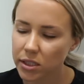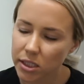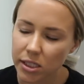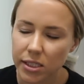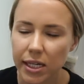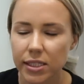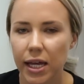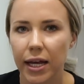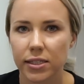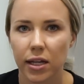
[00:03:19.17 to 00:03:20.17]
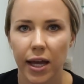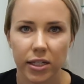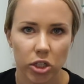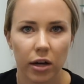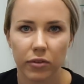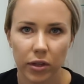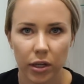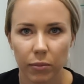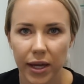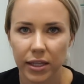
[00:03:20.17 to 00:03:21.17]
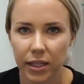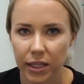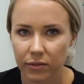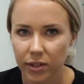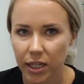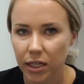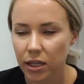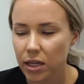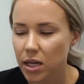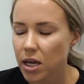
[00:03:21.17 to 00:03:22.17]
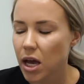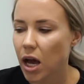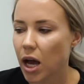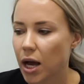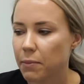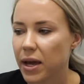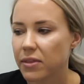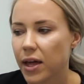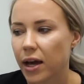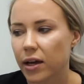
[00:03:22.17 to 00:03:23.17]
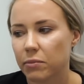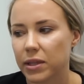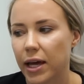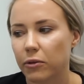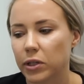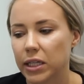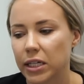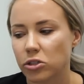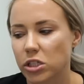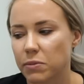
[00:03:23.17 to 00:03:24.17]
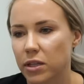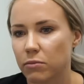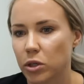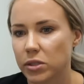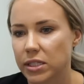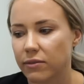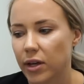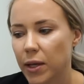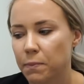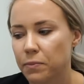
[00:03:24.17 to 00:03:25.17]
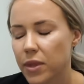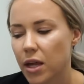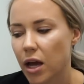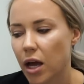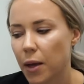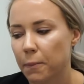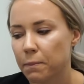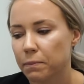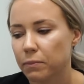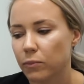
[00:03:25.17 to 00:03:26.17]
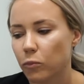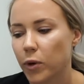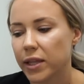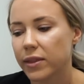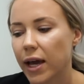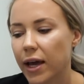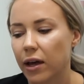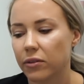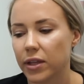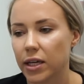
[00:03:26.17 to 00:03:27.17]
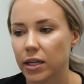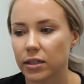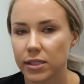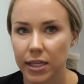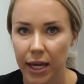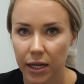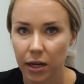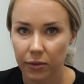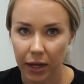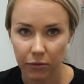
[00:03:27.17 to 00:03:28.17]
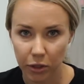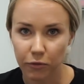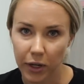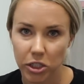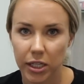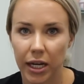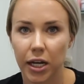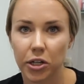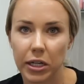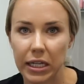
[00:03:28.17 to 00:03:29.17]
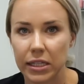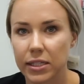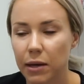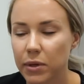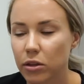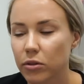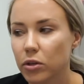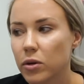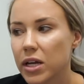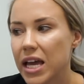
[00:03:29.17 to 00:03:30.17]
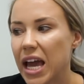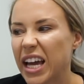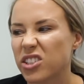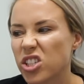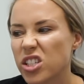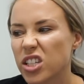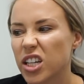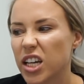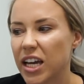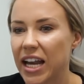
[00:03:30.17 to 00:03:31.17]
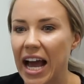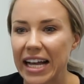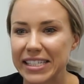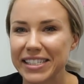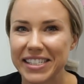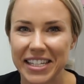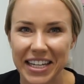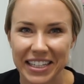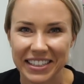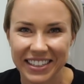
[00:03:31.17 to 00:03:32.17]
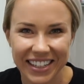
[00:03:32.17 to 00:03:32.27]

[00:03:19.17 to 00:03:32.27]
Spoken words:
just takes the edge off a little bit in the evening. And that really can just be the most of it. When that healthy skin, that new fresh skin underneath is coming through, it hasn't seen